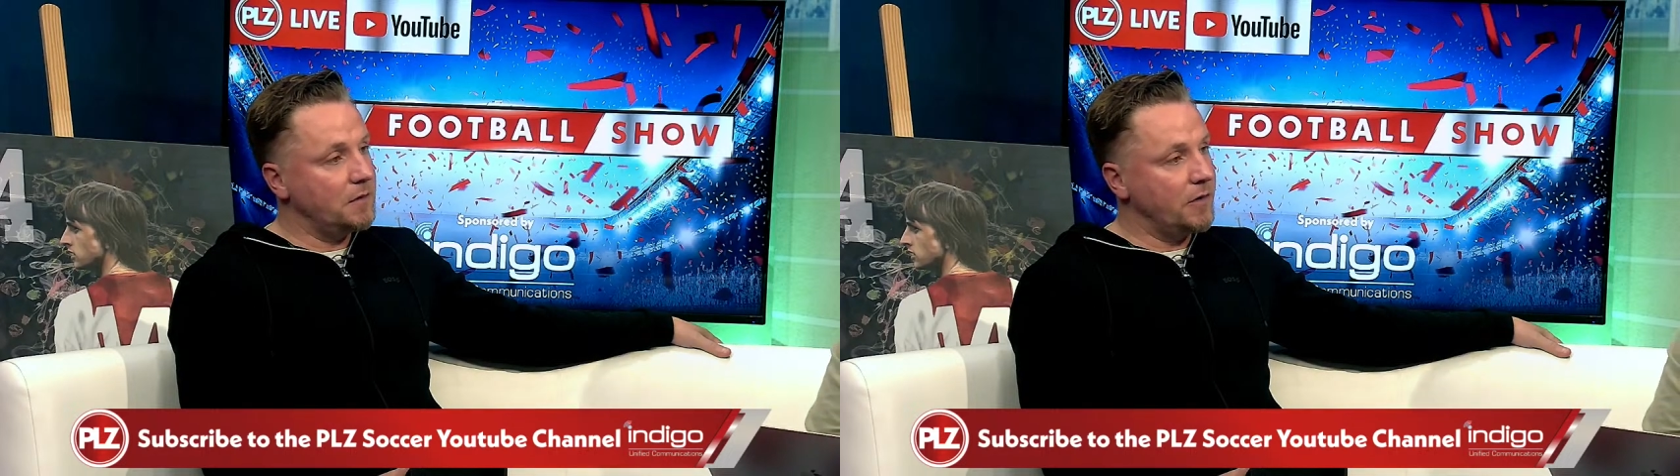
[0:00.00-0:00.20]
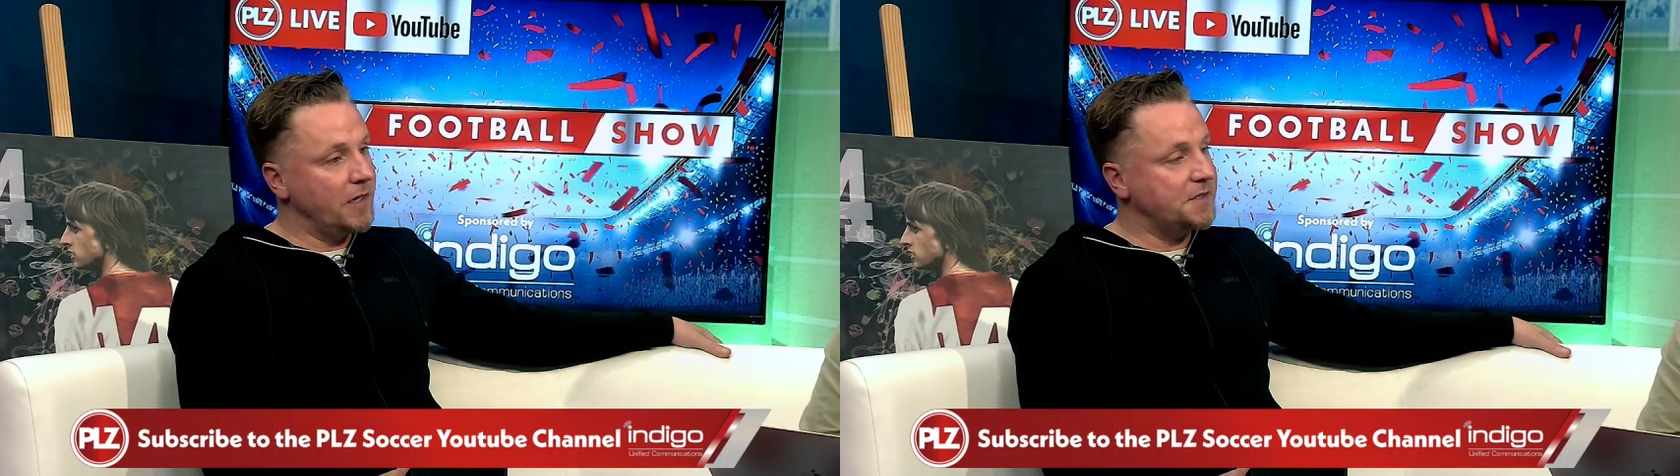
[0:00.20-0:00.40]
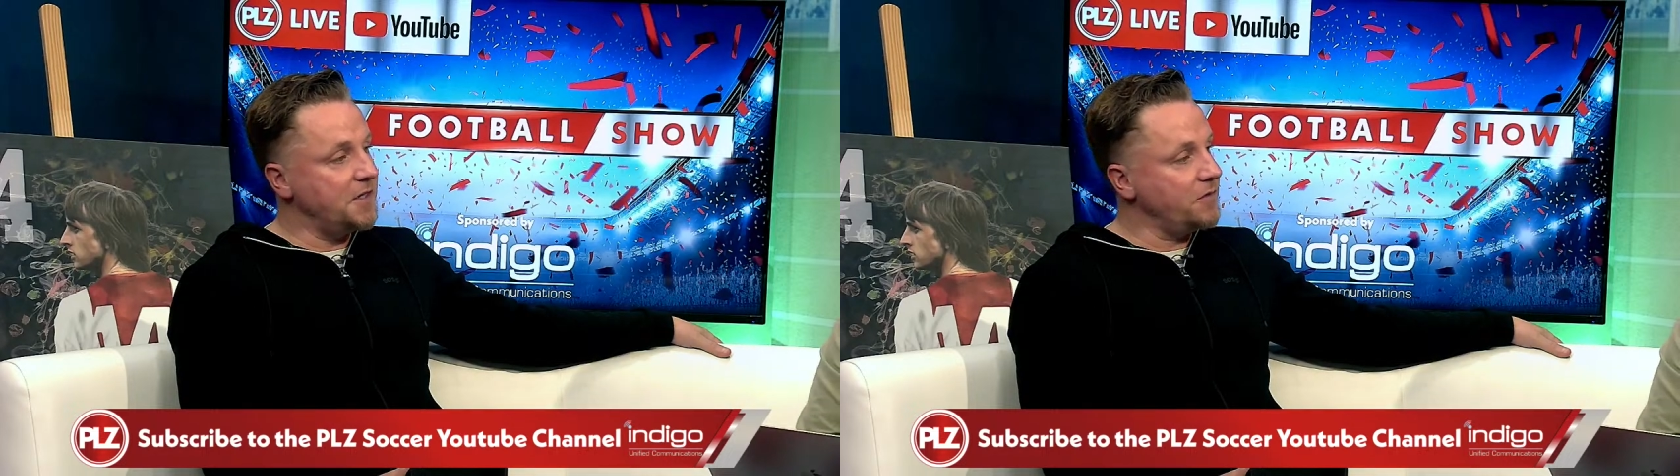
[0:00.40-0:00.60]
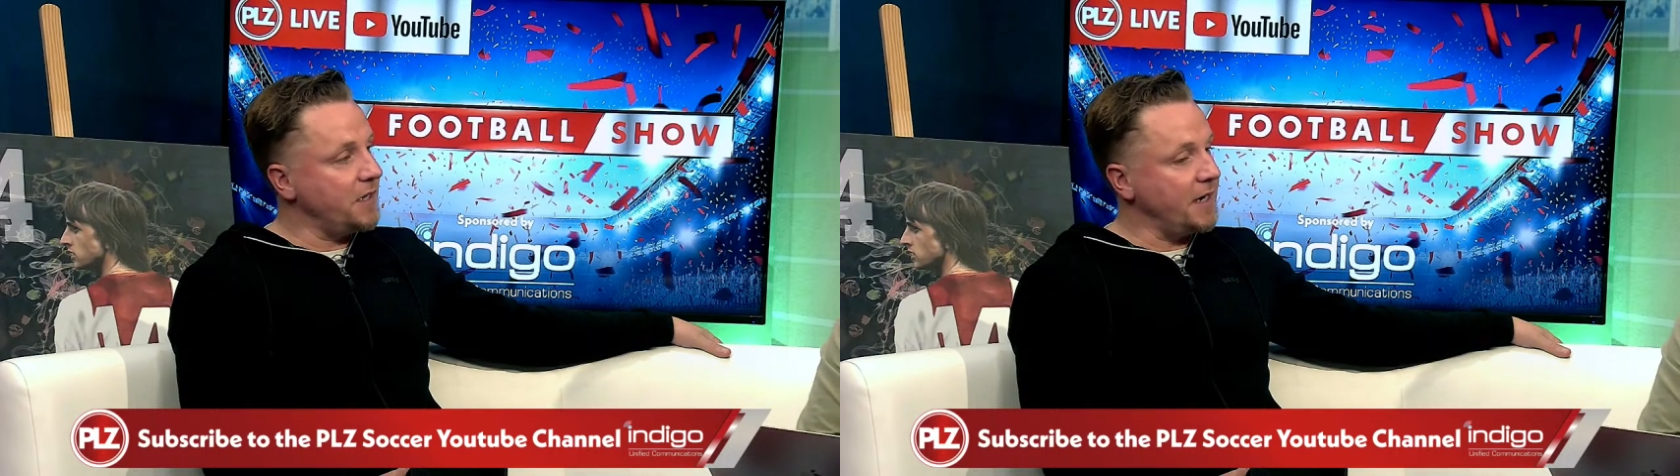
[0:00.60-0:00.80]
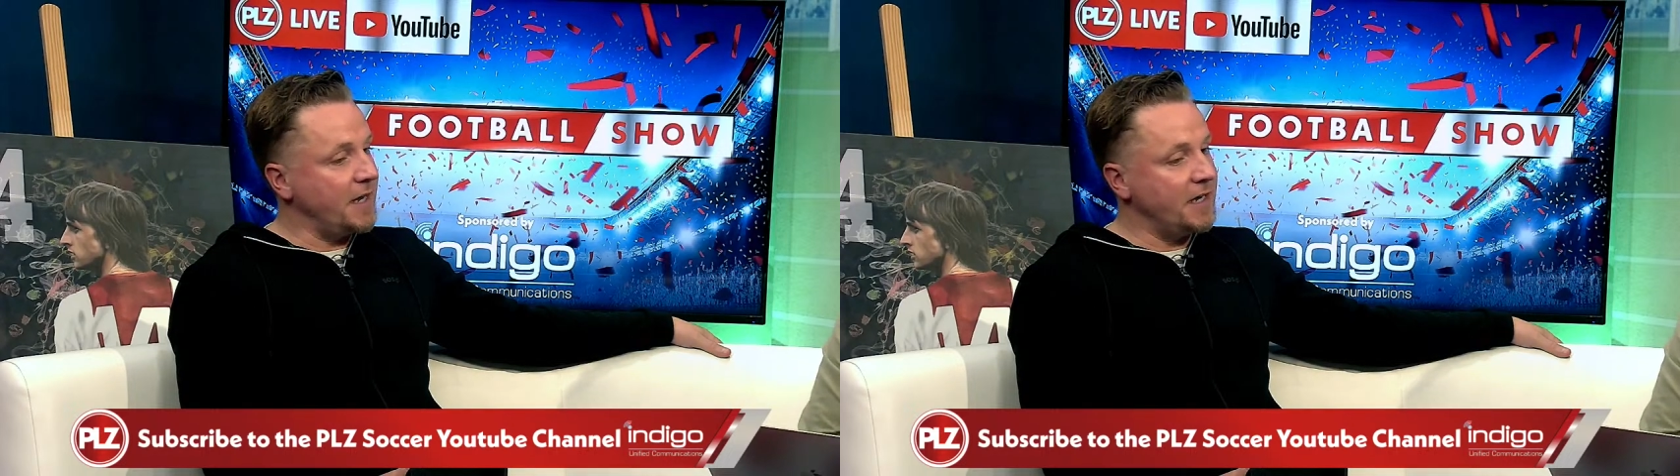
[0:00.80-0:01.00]
you know, against
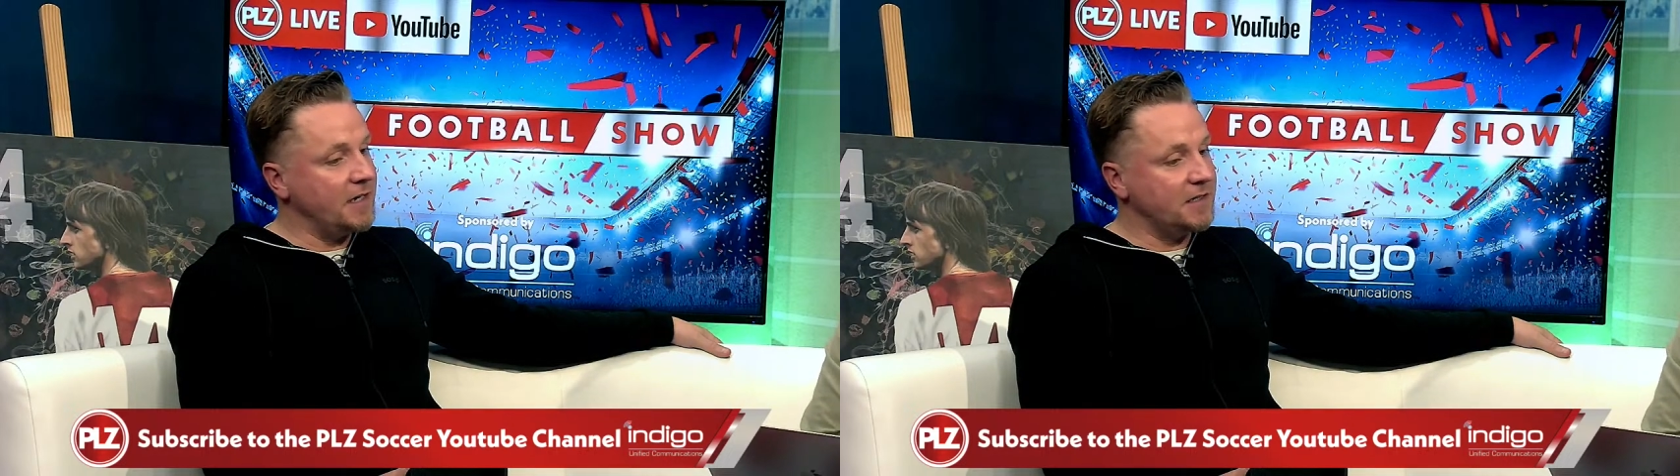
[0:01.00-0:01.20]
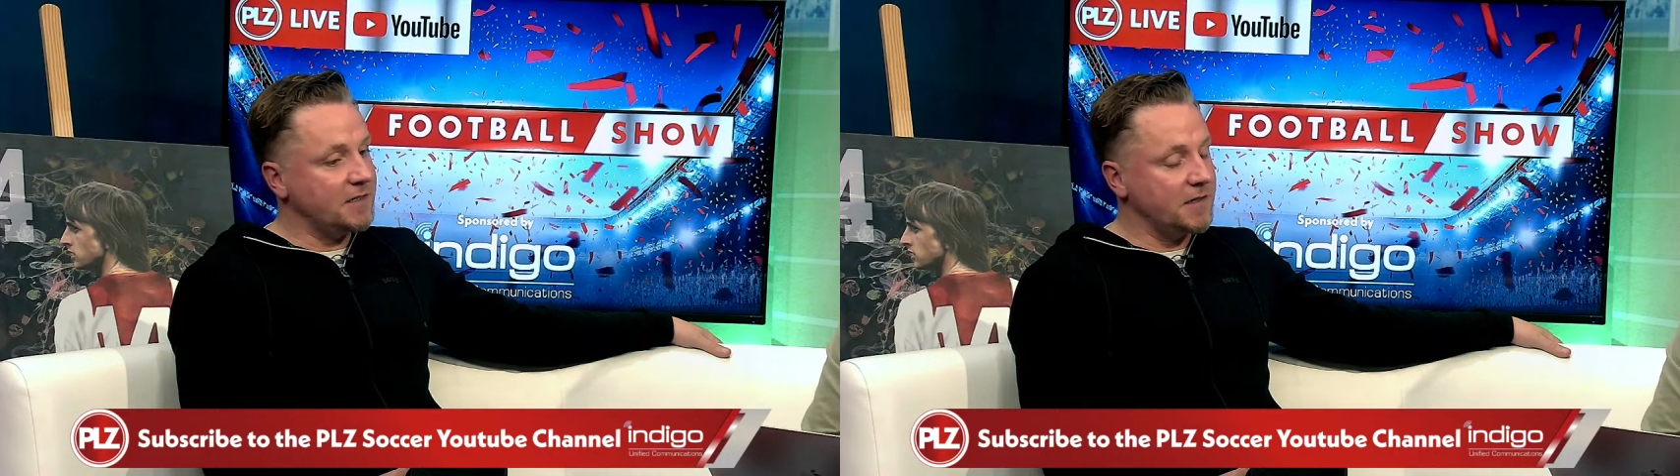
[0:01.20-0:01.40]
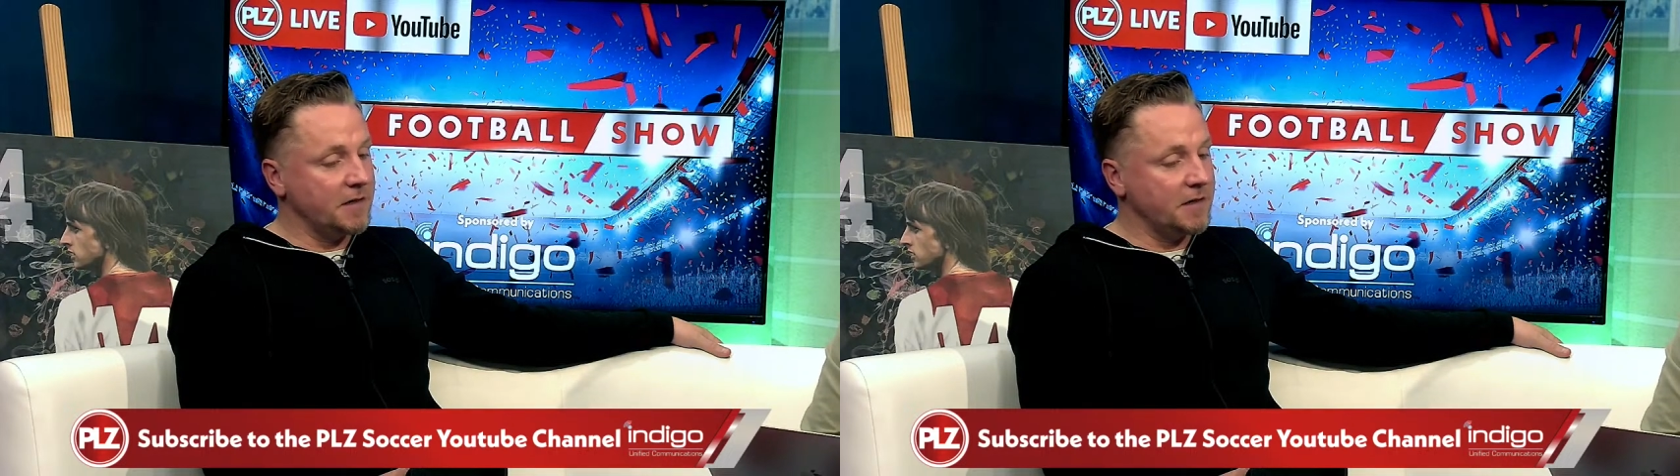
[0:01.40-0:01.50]
Celtic and Ajax.